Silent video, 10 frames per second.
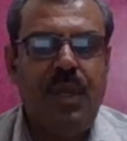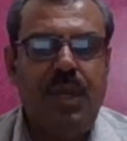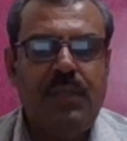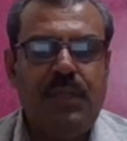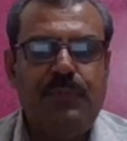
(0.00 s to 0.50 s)

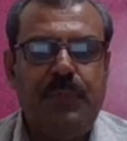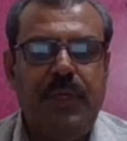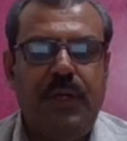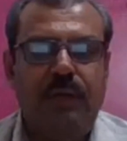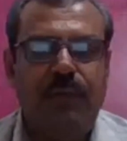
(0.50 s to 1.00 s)
as a
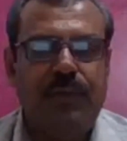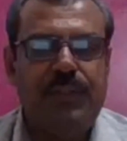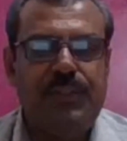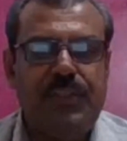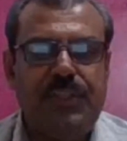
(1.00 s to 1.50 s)
speaker for
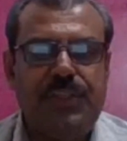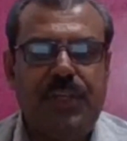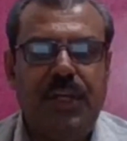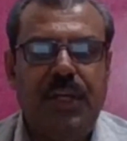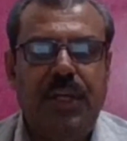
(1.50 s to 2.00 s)
this
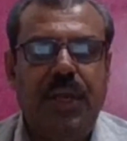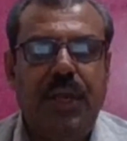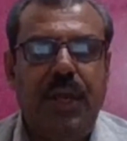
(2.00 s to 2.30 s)
session,